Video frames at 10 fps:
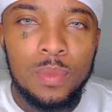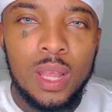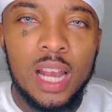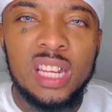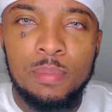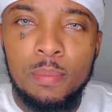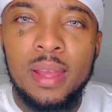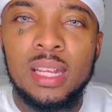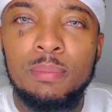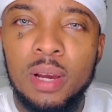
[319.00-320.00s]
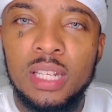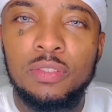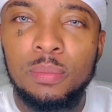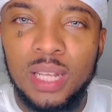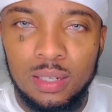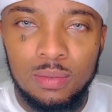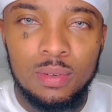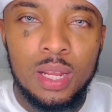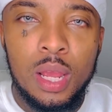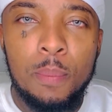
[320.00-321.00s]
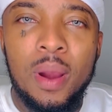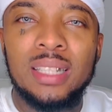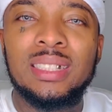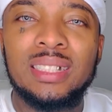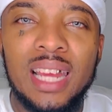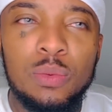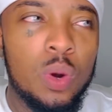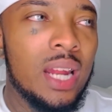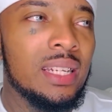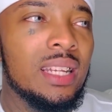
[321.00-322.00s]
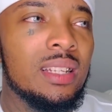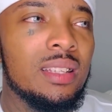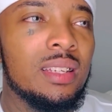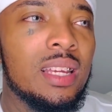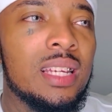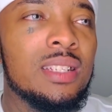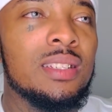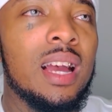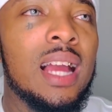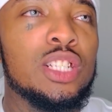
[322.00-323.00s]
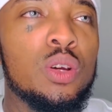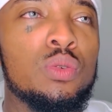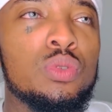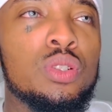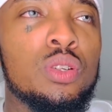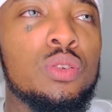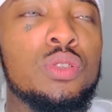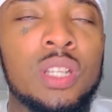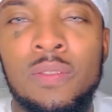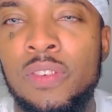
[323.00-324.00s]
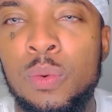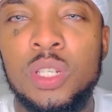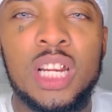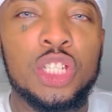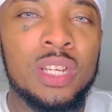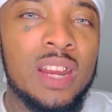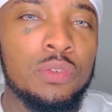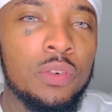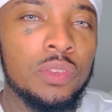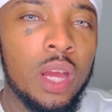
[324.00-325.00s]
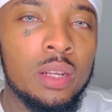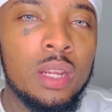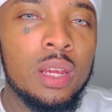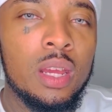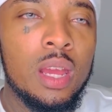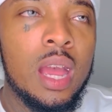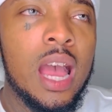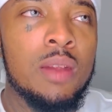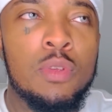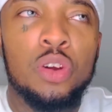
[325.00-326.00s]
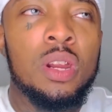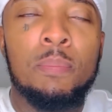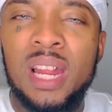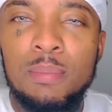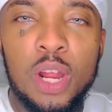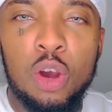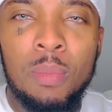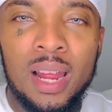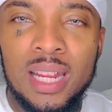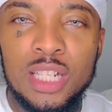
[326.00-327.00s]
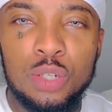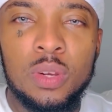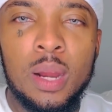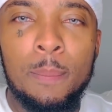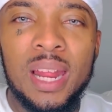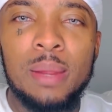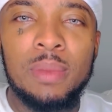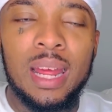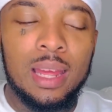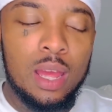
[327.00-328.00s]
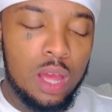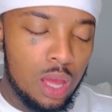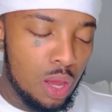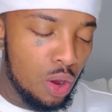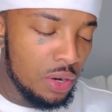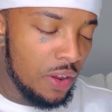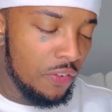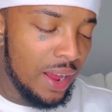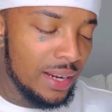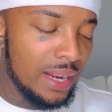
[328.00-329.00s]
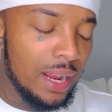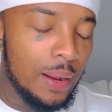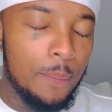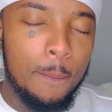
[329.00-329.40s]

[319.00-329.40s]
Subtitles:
I could have been making money from then, but instead what I did is I chose to do something which I should never have done. And I'm not going to blame that on my age. I'm going to blame that on the fact that